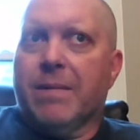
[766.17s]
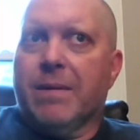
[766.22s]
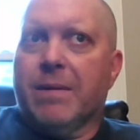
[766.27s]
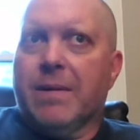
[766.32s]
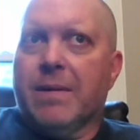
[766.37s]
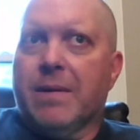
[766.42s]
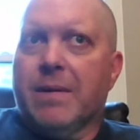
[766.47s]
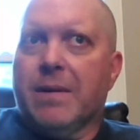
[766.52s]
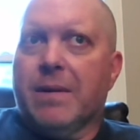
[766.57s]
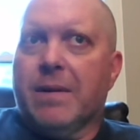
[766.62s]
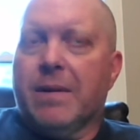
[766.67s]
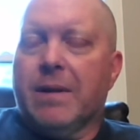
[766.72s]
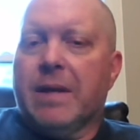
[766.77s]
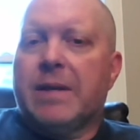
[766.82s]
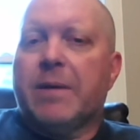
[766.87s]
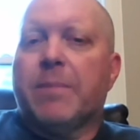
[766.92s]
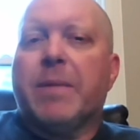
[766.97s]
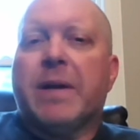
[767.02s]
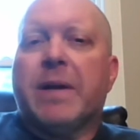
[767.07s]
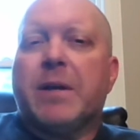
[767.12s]
Okay, so
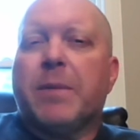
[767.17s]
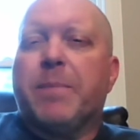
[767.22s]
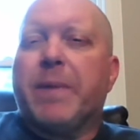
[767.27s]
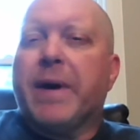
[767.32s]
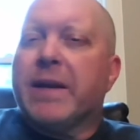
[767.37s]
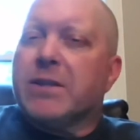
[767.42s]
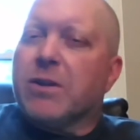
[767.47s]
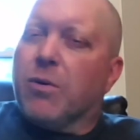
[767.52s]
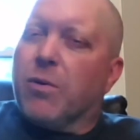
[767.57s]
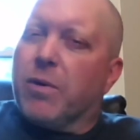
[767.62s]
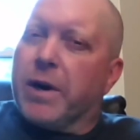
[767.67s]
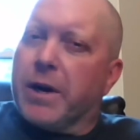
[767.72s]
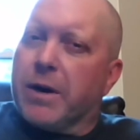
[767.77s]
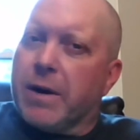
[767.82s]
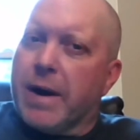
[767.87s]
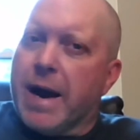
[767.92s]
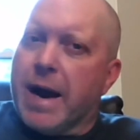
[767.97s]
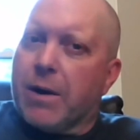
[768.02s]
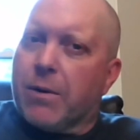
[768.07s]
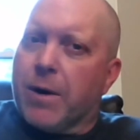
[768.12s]
this is kind of a
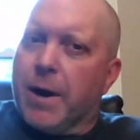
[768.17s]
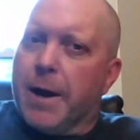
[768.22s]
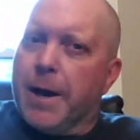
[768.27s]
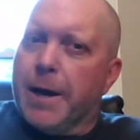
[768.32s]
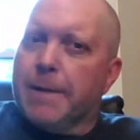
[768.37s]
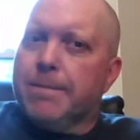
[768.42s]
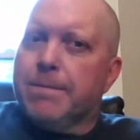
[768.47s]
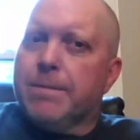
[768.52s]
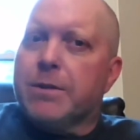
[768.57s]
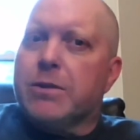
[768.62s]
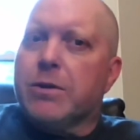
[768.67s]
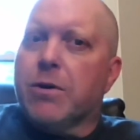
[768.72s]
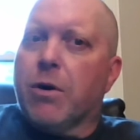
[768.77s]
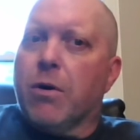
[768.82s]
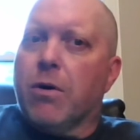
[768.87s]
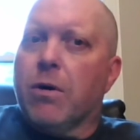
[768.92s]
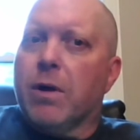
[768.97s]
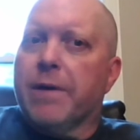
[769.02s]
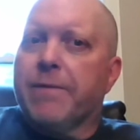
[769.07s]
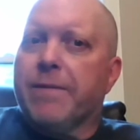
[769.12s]
it,
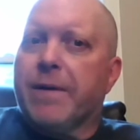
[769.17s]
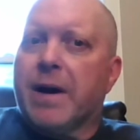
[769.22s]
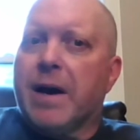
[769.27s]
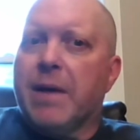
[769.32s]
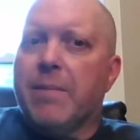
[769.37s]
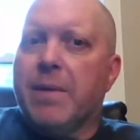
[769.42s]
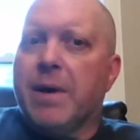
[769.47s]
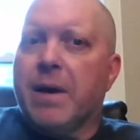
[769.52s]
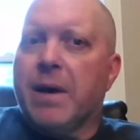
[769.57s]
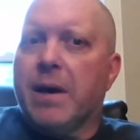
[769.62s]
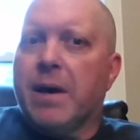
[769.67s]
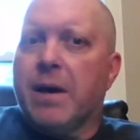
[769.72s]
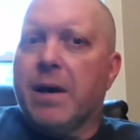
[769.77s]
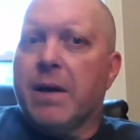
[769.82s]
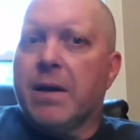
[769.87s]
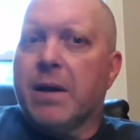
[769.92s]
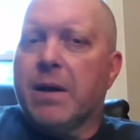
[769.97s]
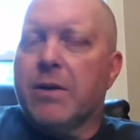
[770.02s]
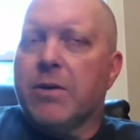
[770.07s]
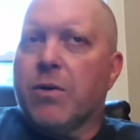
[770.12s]
de- it depends on where you're
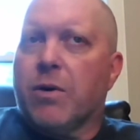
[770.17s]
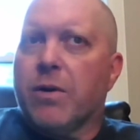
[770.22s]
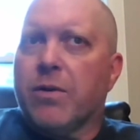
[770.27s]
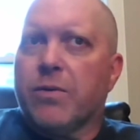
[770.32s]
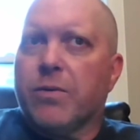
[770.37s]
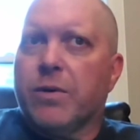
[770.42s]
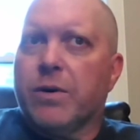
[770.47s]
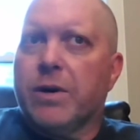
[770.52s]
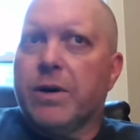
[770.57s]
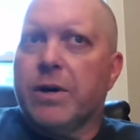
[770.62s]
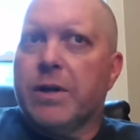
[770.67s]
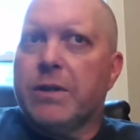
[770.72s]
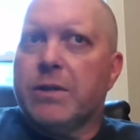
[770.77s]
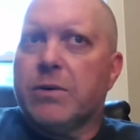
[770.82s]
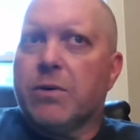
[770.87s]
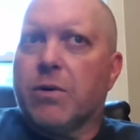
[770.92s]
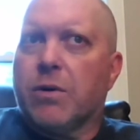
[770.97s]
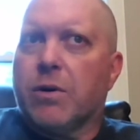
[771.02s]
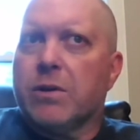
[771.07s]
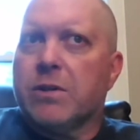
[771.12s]
at, right?
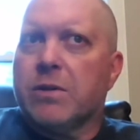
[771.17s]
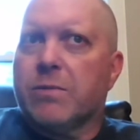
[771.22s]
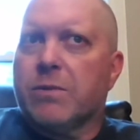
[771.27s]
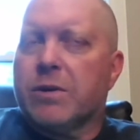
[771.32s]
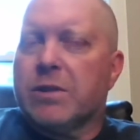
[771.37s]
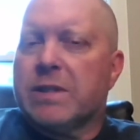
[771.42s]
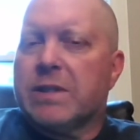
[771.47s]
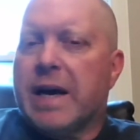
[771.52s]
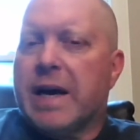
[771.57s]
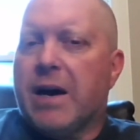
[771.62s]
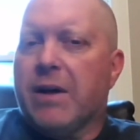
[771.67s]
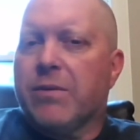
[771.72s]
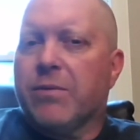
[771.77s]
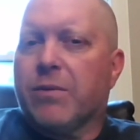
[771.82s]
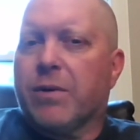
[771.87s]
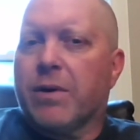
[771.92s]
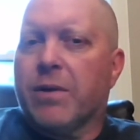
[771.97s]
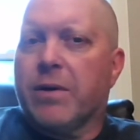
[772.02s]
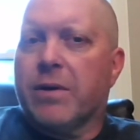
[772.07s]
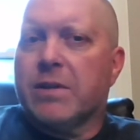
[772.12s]
So if I'm
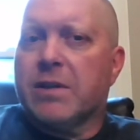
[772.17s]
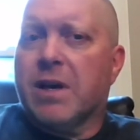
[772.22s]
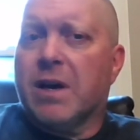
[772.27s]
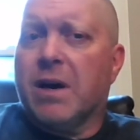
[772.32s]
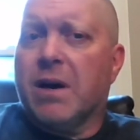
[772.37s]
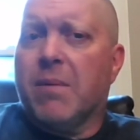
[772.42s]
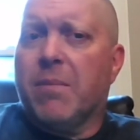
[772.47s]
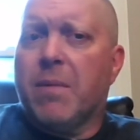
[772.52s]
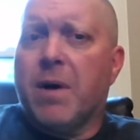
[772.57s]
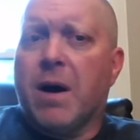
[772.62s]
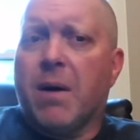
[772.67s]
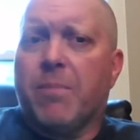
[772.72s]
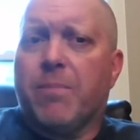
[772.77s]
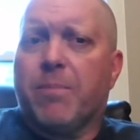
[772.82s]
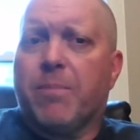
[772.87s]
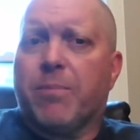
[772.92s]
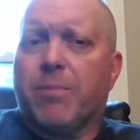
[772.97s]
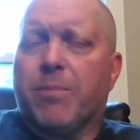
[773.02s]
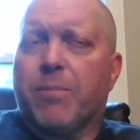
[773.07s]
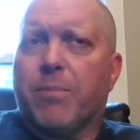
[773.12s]
in the Woods
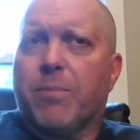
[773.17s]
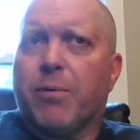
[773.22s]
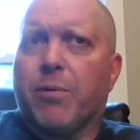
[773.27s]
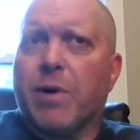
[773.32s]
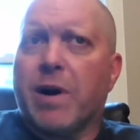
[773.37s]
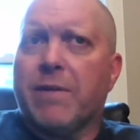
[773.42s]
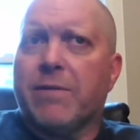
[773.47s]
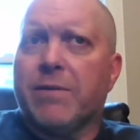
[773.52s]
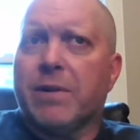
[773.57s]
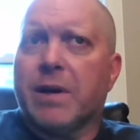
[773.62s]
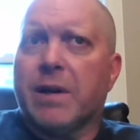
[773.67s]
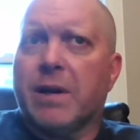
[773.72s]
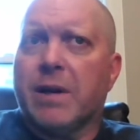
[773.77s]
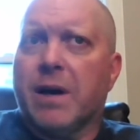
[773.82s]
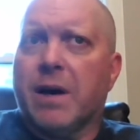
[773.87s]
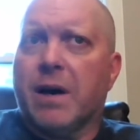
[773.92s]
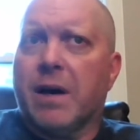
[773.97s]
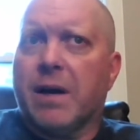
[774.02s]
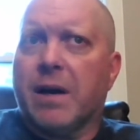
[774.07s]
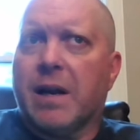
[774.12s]
or somewhere south
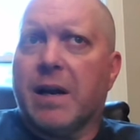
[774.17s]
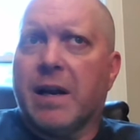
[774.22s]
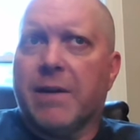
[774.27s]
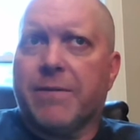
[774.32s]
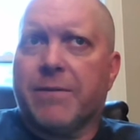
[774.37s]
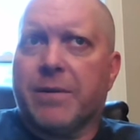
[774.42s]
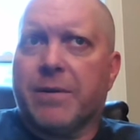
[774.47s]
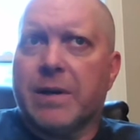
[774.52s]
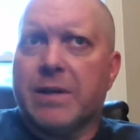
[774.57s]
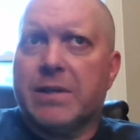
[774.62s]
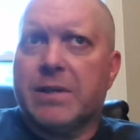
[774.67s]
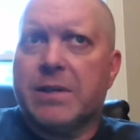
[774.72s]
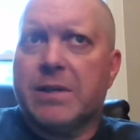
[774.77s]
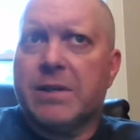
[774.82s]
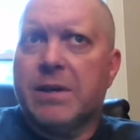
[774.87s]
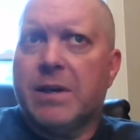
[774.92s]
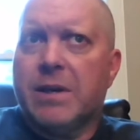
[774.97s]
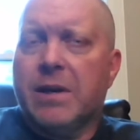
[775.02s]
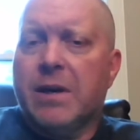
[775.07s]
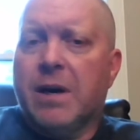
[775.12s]
where there's a, a
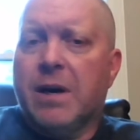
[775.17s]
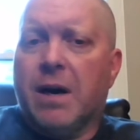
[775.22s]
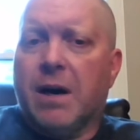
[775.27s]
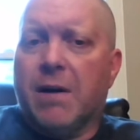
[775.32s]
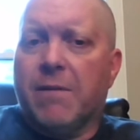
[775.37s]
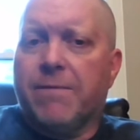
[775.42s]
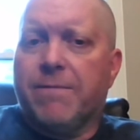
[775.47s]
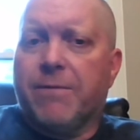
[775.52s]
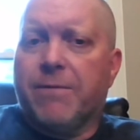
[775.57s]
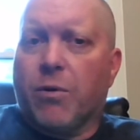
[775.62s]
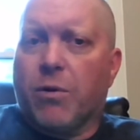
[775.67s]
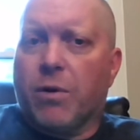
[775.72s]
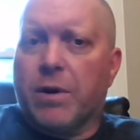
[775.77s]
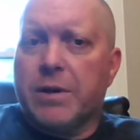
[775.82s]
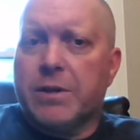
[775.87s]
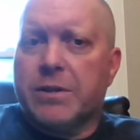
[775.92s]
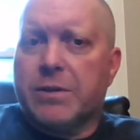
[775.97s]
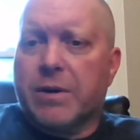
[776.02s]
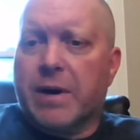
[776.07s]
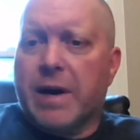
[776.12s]
prevalent
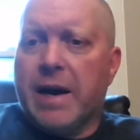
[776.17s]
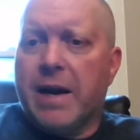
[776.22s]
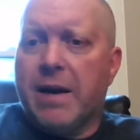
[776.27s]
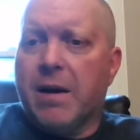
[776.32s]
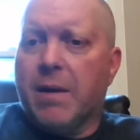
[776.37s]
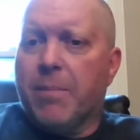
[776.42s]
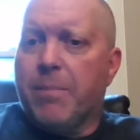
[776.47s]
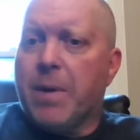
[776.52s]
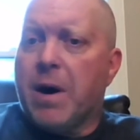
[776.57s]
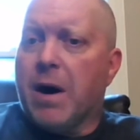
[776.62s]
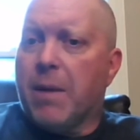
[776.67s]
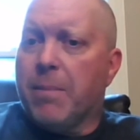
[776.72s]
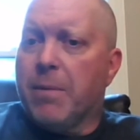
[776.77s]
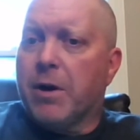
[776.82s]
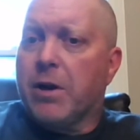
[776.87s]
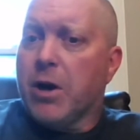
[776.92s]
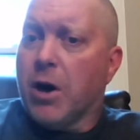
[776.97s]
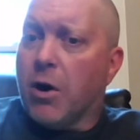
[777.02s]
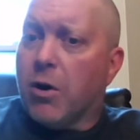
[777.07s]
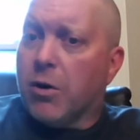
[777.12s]
uh, coniferous
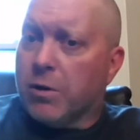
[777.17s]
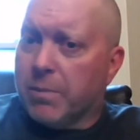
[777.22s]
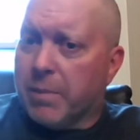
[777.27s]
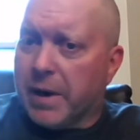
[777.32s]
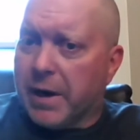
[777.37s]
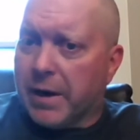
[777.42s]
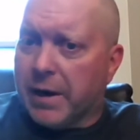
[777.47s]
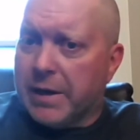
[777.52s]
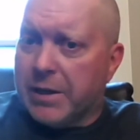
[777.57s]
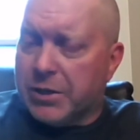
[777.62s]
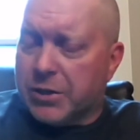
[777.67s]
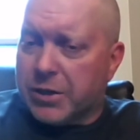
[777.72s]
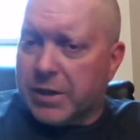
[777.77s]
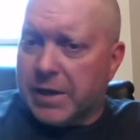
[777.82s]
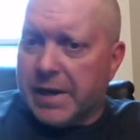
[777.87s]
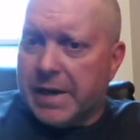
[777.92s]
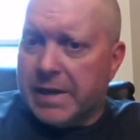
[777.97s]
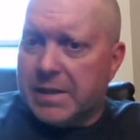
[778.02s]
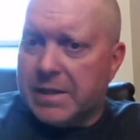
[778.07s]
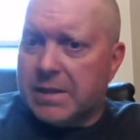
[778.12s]
uh,
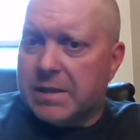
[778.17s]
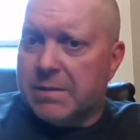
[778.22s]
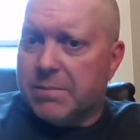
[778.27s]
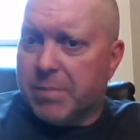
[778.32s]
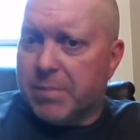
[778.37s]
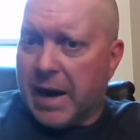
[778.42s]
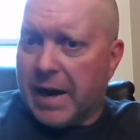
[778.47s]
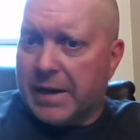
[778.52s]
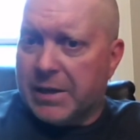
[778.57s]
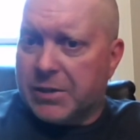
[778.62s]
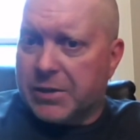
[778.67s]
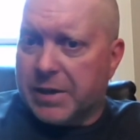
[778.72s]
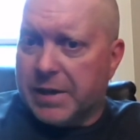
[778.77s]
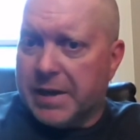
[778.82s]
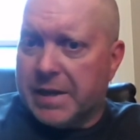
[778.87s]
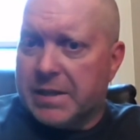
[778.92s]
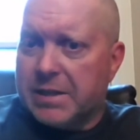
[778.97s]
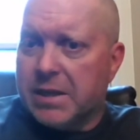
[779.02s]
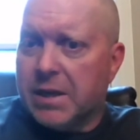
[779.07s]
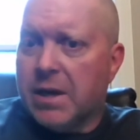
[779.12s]
forest, right? A, a
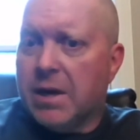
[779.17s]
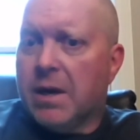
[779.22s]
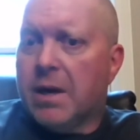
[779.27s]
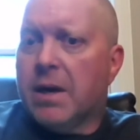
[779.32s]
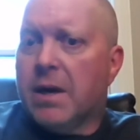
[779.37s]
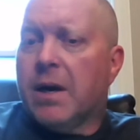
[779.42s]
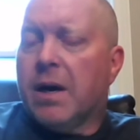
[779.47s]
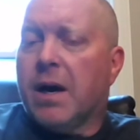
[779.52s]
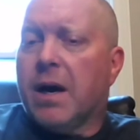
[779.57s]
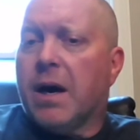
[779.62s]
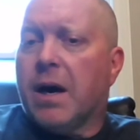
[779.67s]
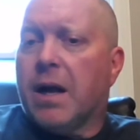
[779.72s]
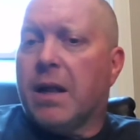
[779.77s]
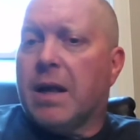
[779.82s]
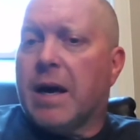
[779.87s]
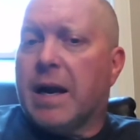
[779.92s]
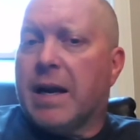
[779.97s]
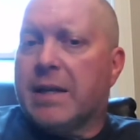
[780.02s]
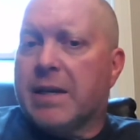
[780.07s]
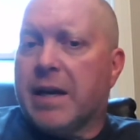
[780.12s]
cone bearing
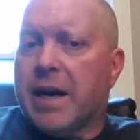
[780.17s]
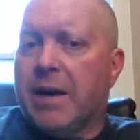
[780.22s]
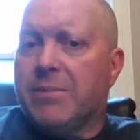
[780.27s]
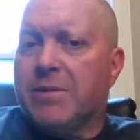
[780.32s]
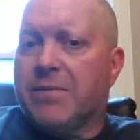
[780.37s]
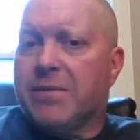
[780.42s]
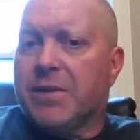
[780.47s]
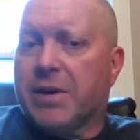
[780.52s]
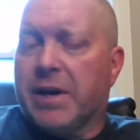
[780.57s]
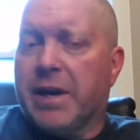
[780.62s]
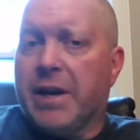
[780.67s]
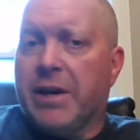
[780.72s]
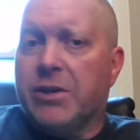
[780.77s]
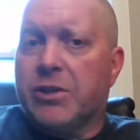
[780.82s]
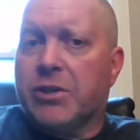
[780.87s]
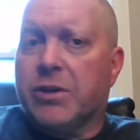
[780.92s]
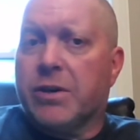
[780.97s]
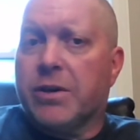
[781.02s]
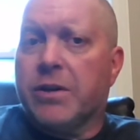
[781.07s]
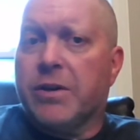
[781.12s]
trees, pine
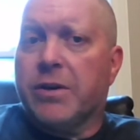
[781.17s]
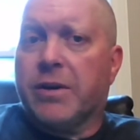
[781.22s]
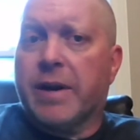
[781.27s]
trees.